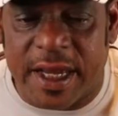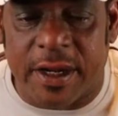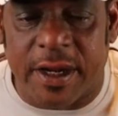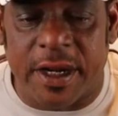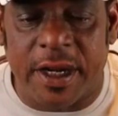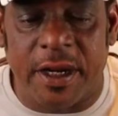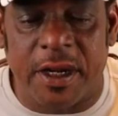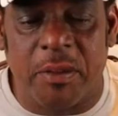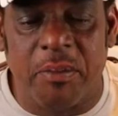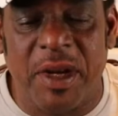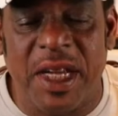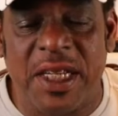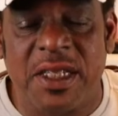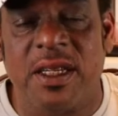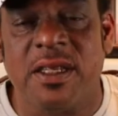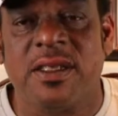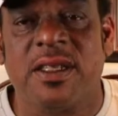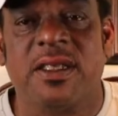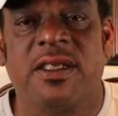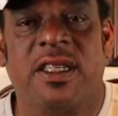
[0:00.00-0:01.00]
take her
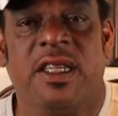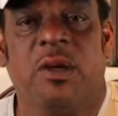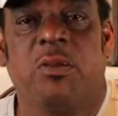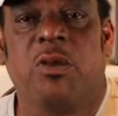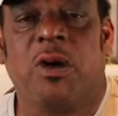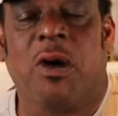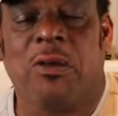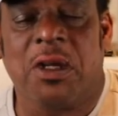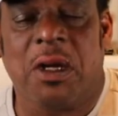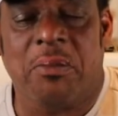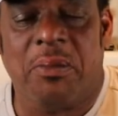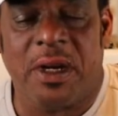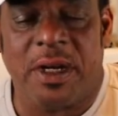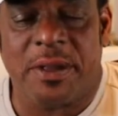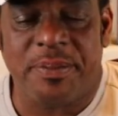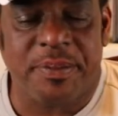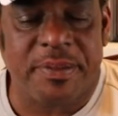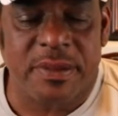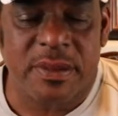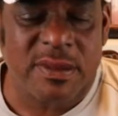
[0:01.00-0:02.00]
intermission and just keep rolling,
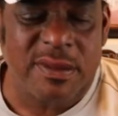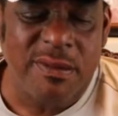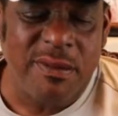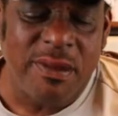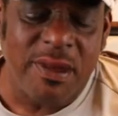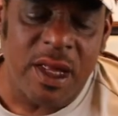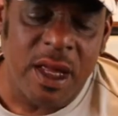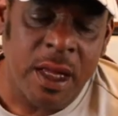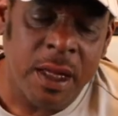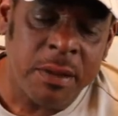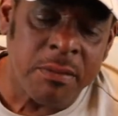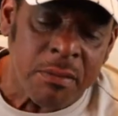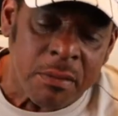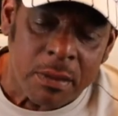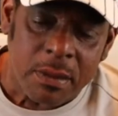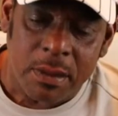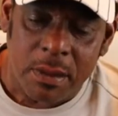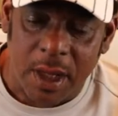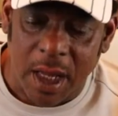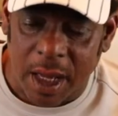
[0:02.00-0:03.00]
but
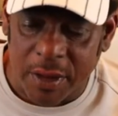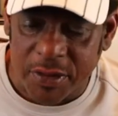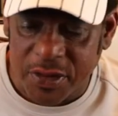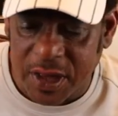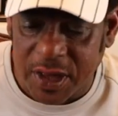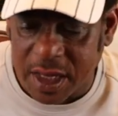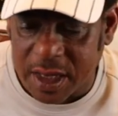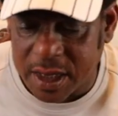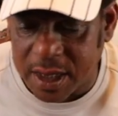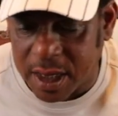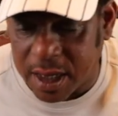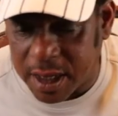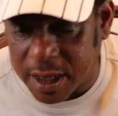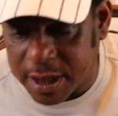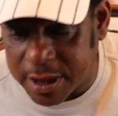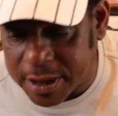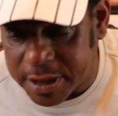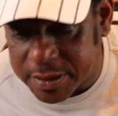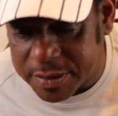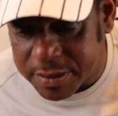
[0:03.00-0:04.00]
I think
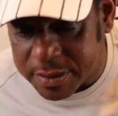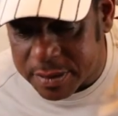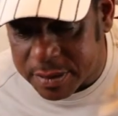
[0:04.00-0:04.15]
uh,